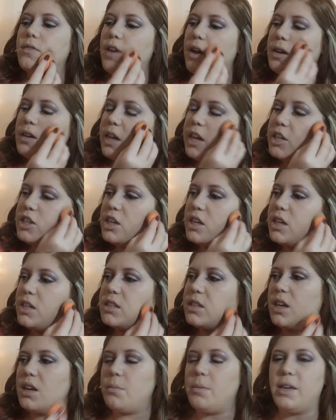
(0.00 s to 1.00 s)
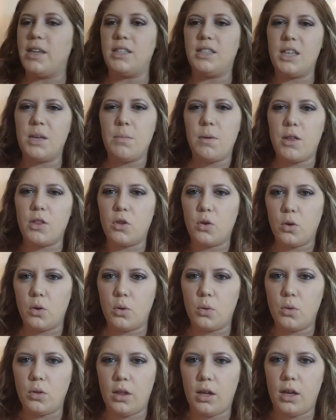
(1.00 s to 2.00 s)
foundation is going to be seeping
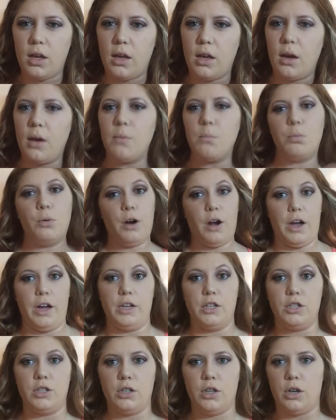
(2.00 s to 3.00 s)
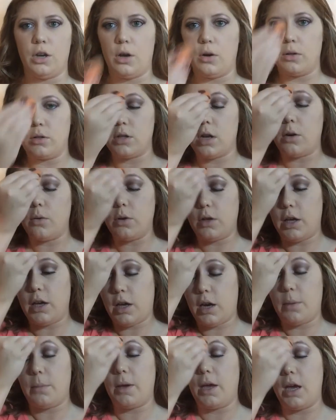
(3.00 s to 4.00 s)
through the brush. You know, it's not really
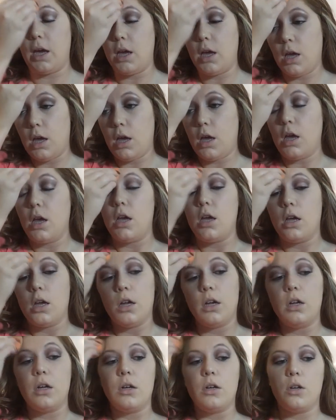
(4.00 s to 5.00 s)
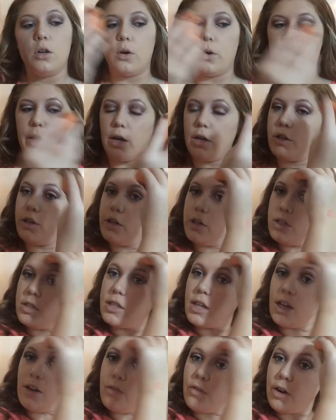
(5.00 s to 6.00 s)
going to be going onto your
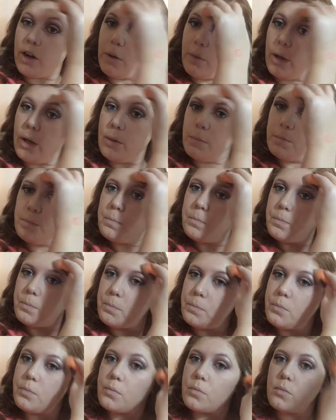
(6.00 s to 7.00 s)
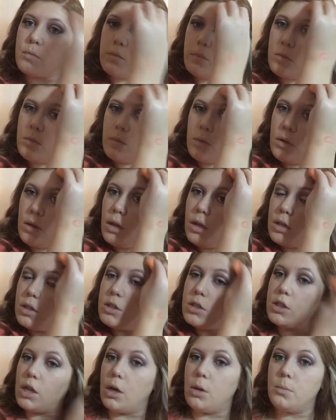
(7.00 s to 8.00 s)
skin very well.
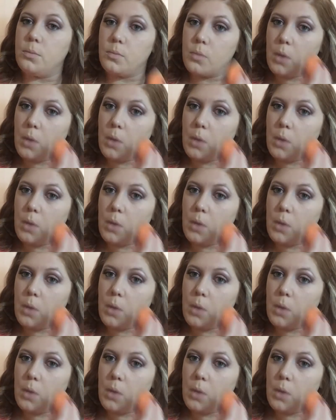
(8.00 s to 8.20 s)
So,